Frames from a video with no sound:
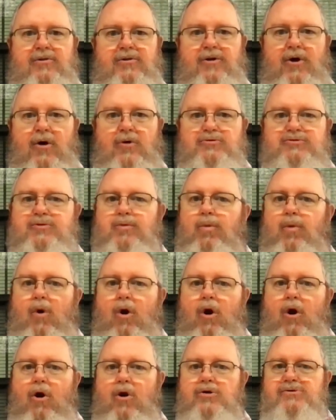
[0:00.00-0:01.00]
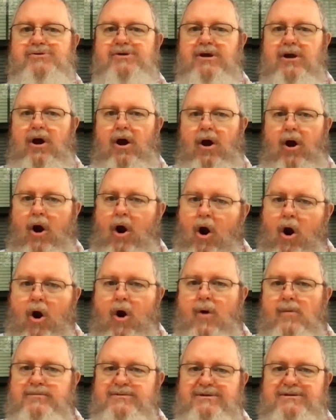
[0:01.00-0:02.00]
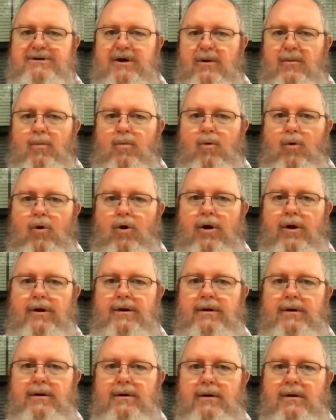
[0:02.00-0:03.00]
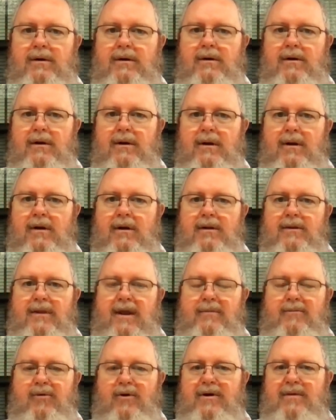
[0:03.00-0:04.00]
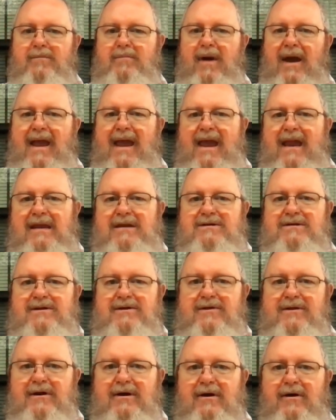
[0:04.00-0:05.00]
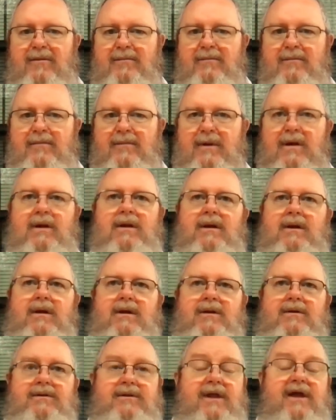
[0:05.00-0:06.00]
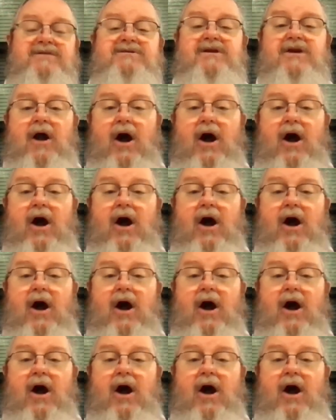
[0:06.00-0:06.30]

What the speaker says: those words harm someone. They bring pain to them. That's